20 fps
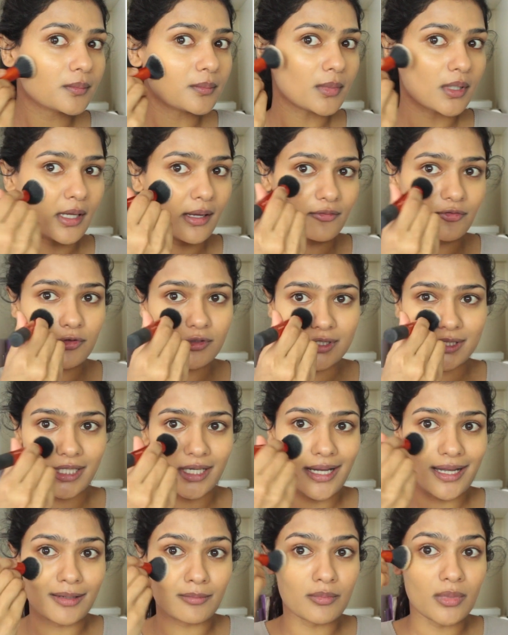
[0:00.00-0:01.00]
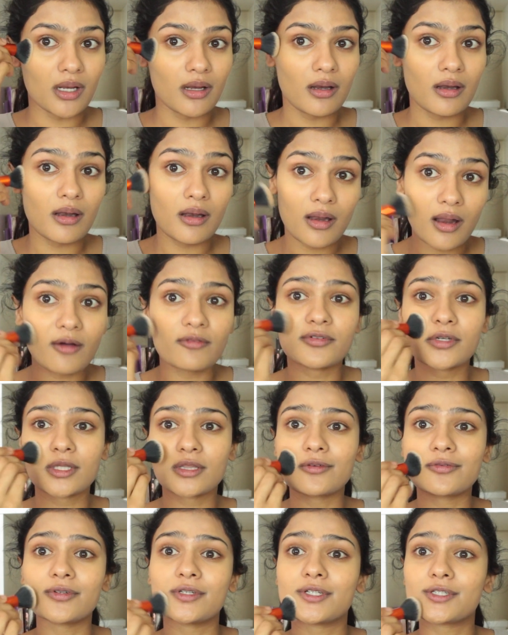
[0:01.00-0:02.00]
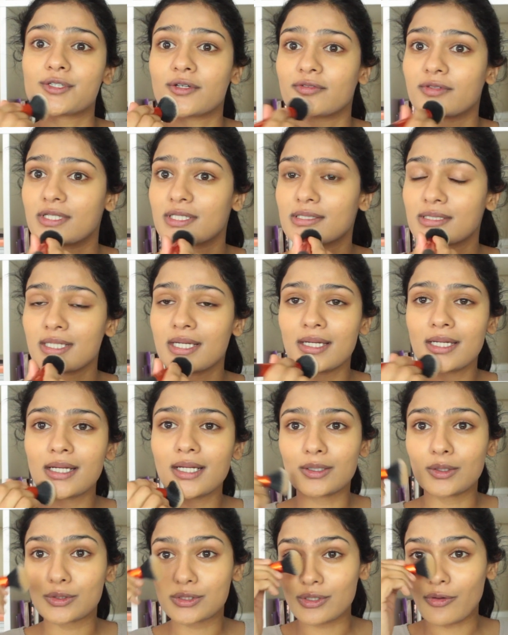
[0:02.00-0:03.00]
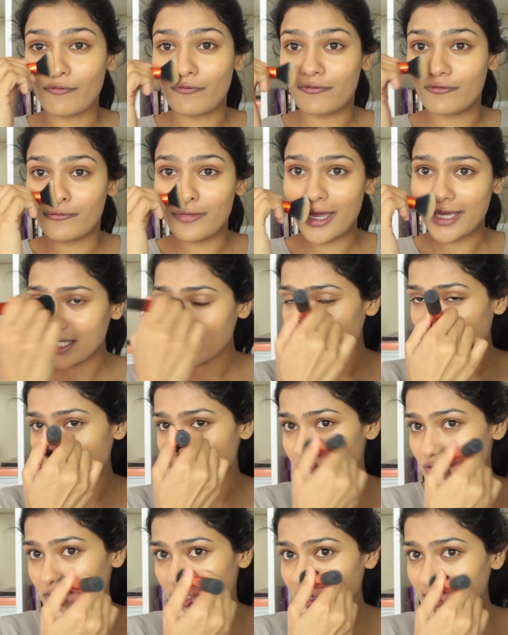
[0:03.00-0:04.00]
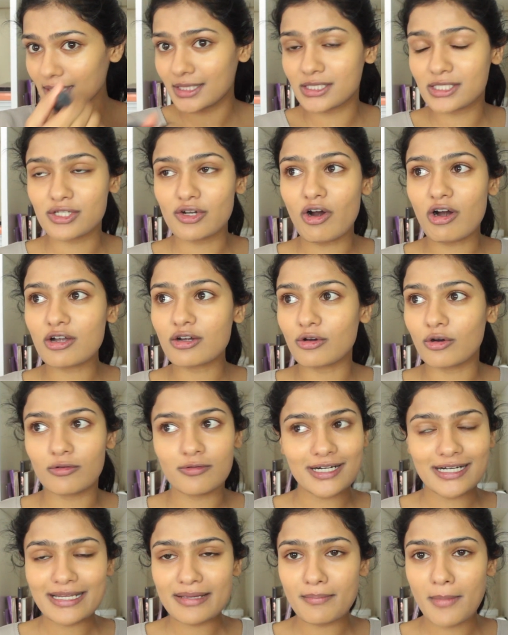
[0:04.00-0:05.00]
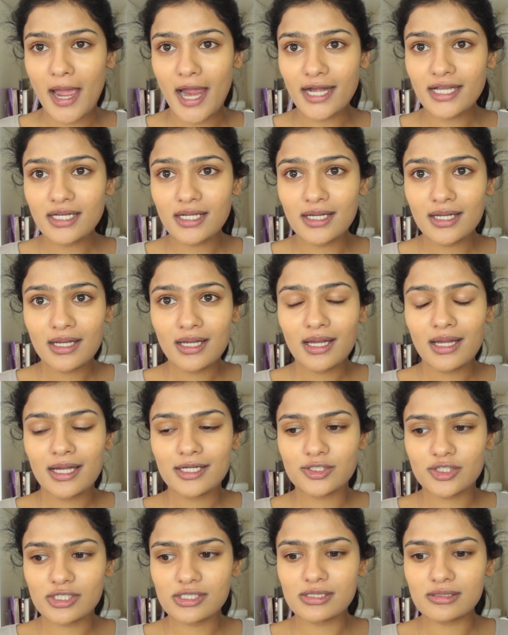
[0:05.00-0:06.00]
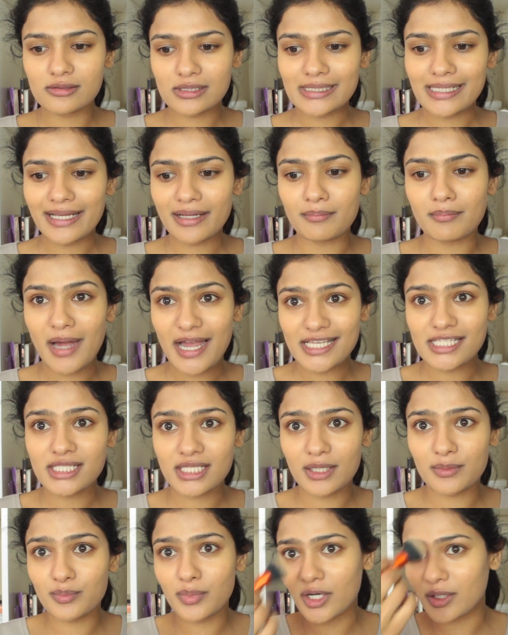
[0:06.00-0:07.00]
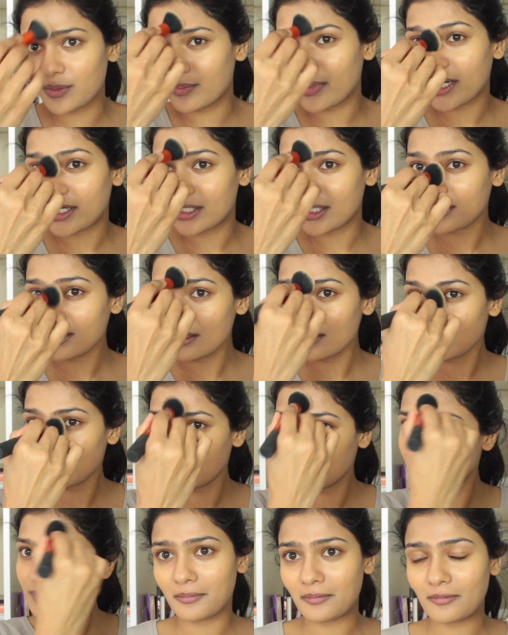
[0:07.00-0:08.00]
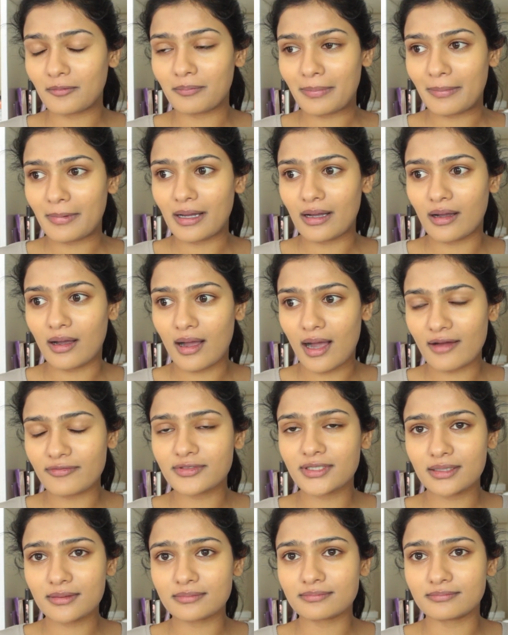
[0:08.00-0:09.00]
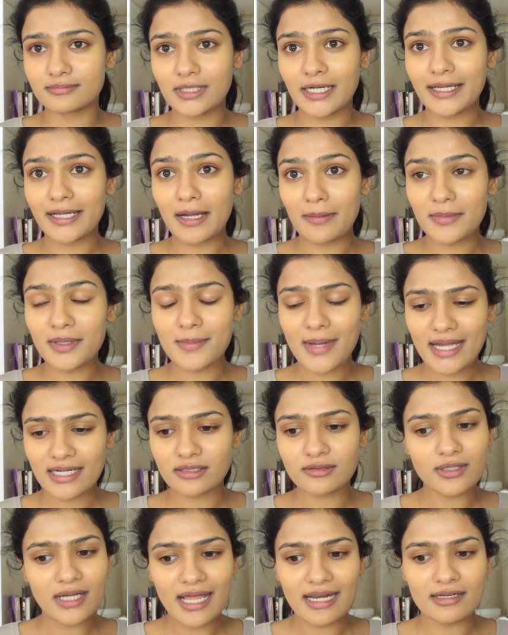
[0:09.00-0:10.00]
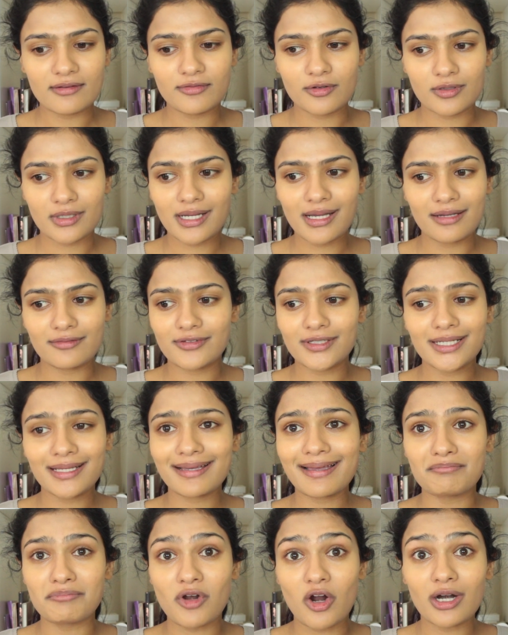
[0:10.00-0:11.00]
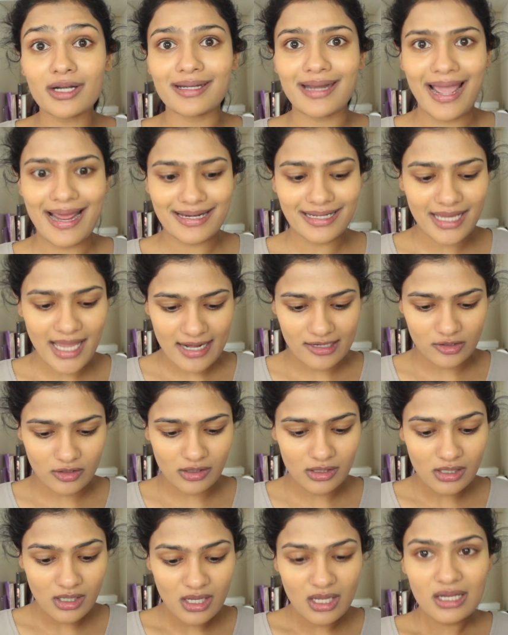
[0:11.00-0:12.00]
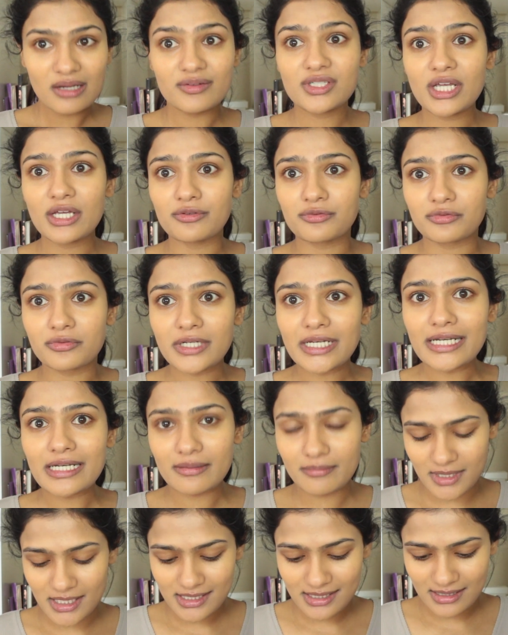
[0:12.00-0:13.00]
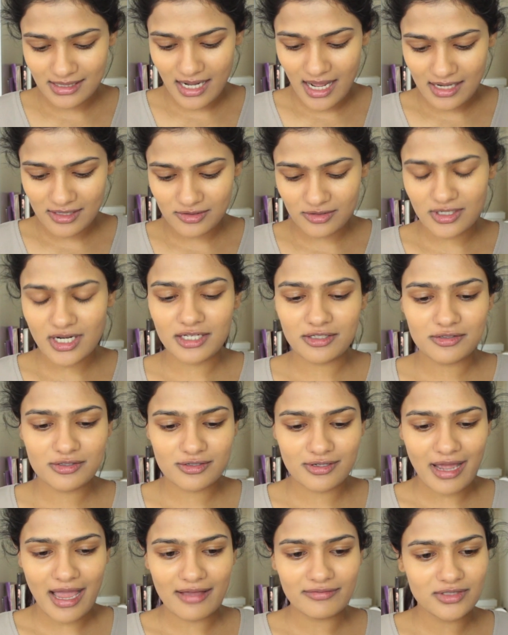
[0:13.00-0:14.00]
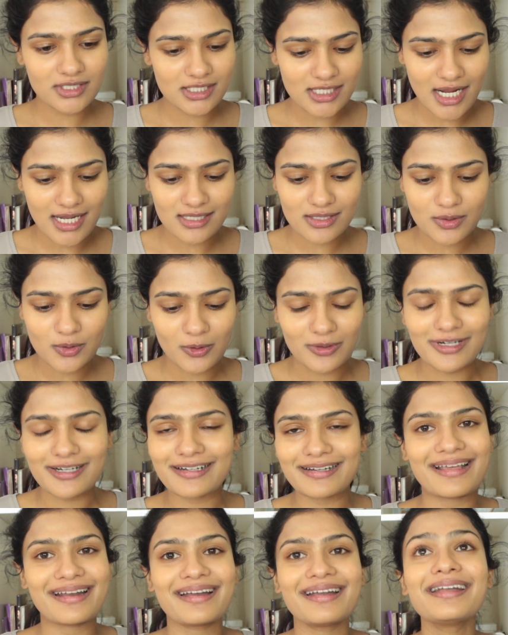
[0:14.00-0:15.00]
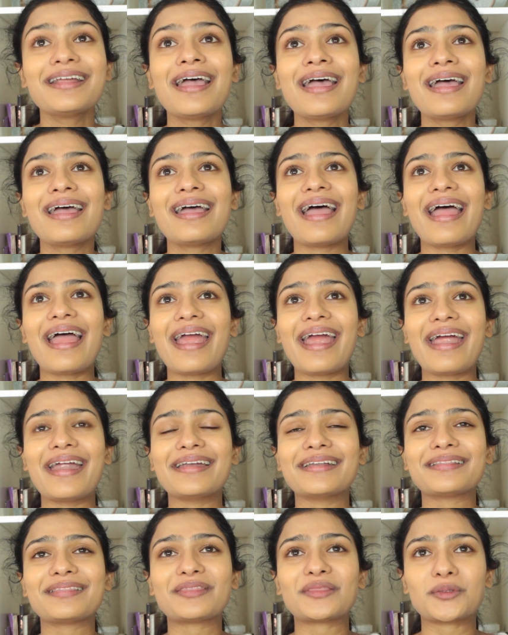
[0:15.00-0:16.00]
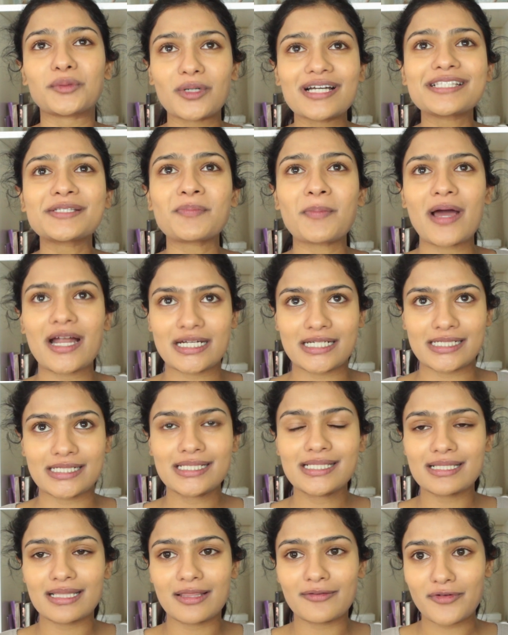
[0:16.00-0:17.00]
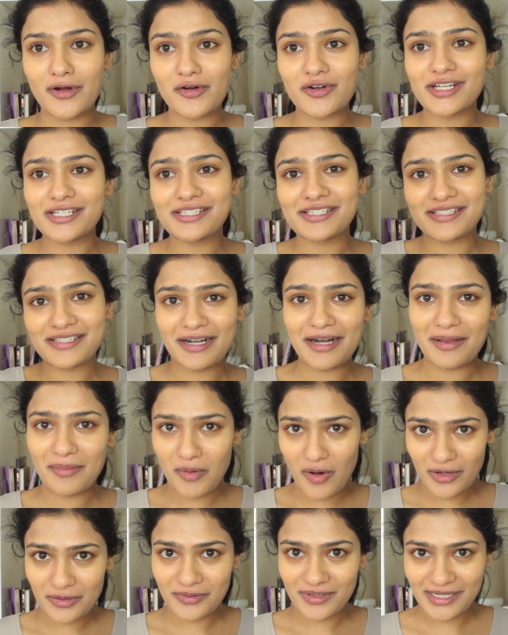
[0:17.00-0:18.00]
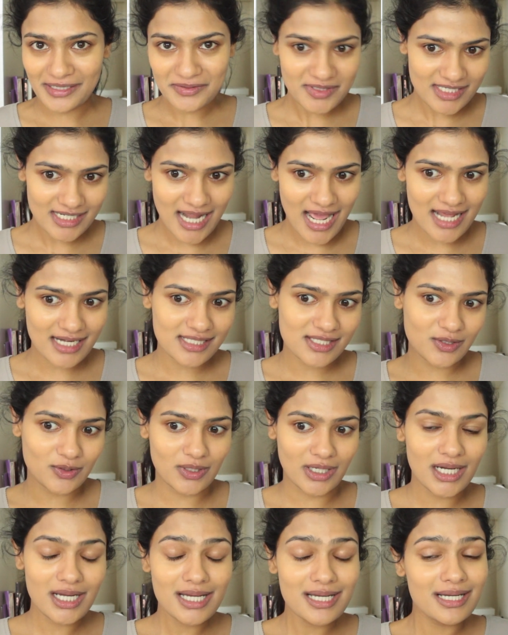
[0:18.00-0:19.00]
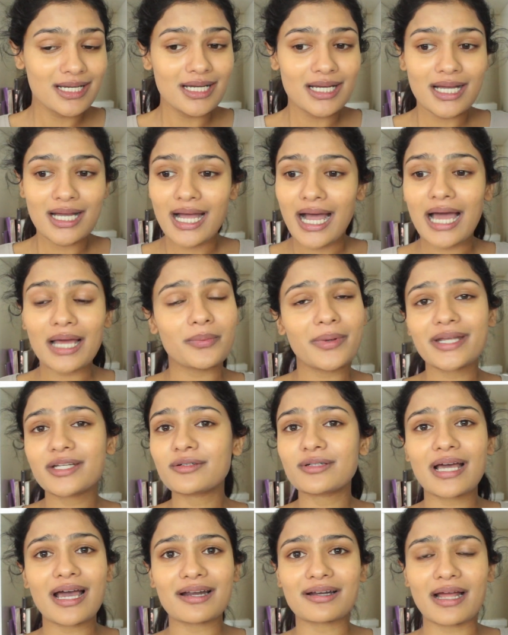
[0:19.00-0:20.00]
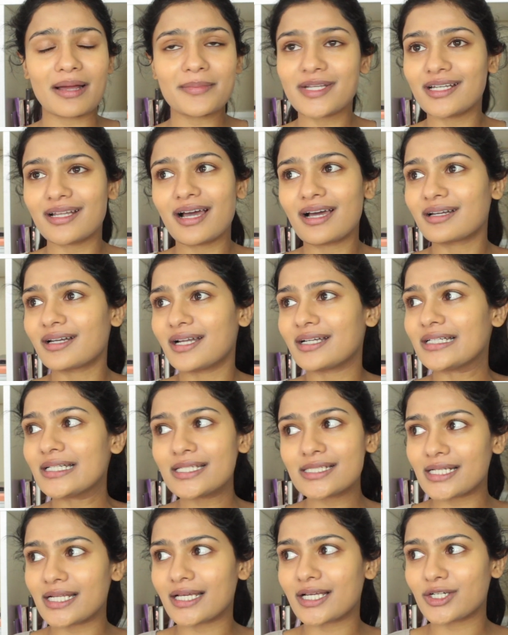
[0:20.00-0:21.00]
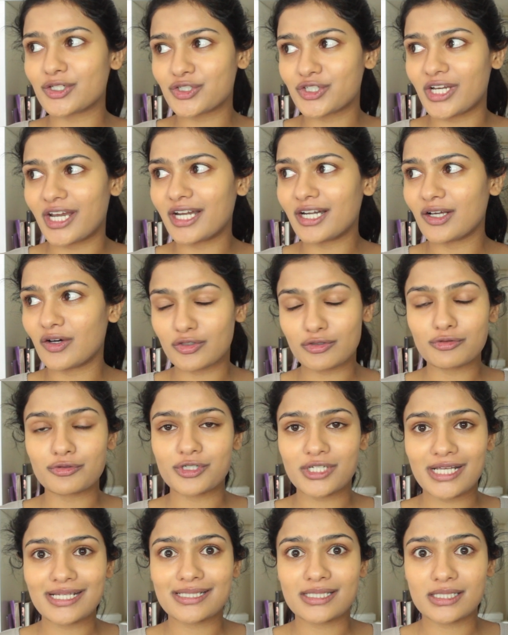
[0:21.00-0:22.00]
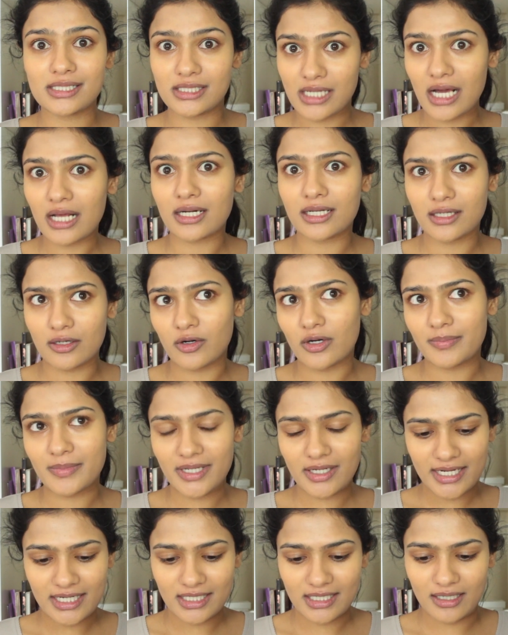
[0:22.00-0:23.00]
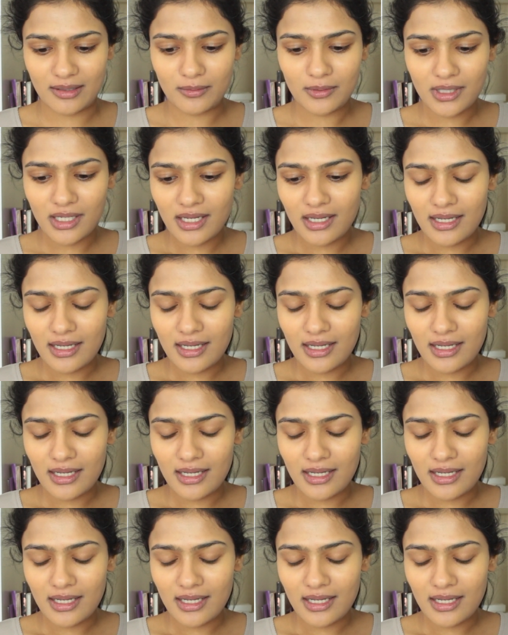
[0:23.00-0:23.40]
But I have to say, I'm loving the finish of this. It looks very natural. It's not overly matte. It just looks like my skin, but better. After like coming back to California, I feel like I'm not tanning at all, which I really miss. In Arizona, I used to have this nice golden tan. And the worst part is the foundations that I bought when I was in Arizona are way too dark. I mean, are at least like a shade or 2 shades darker on me right now.